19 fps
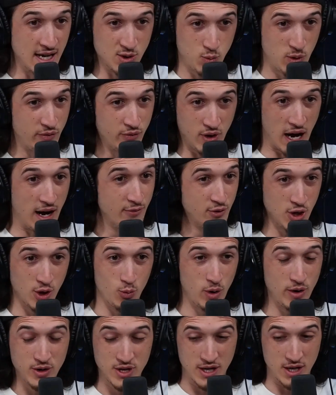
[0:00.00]
We
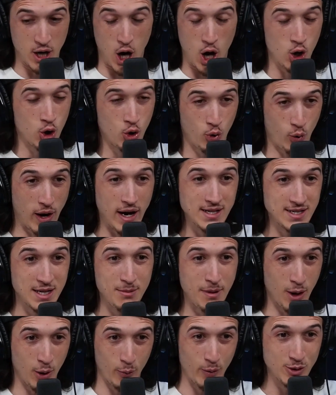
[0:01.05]
did a crazy
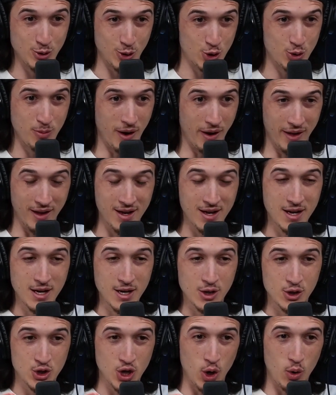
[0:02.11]
amount of research about it.
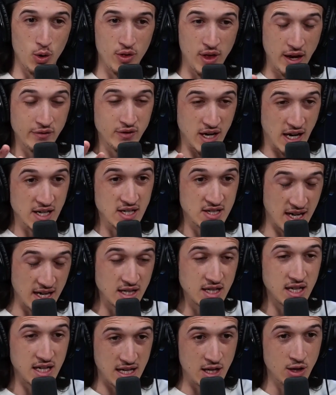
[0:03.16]
So they've
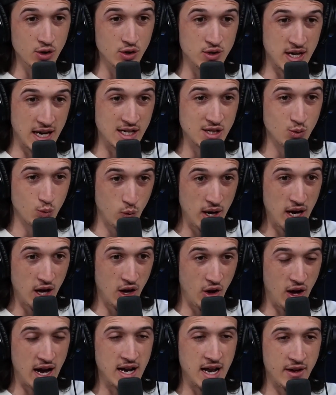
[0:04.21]
dissected eels as well
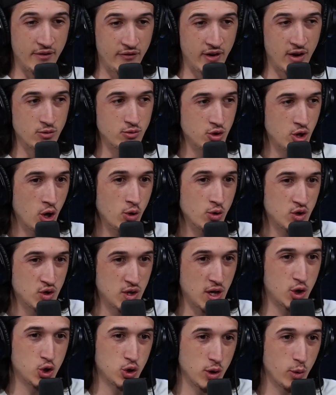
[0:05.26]
and have found no
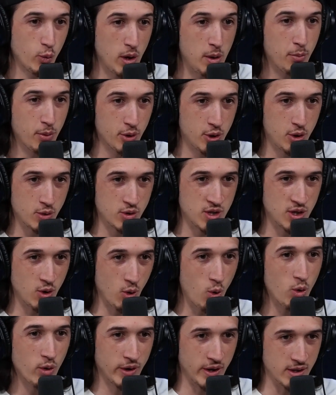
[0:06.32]
sexually reproducing
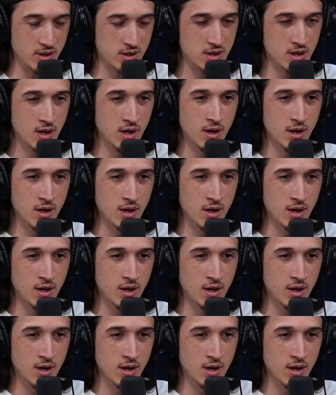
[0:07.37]
organs.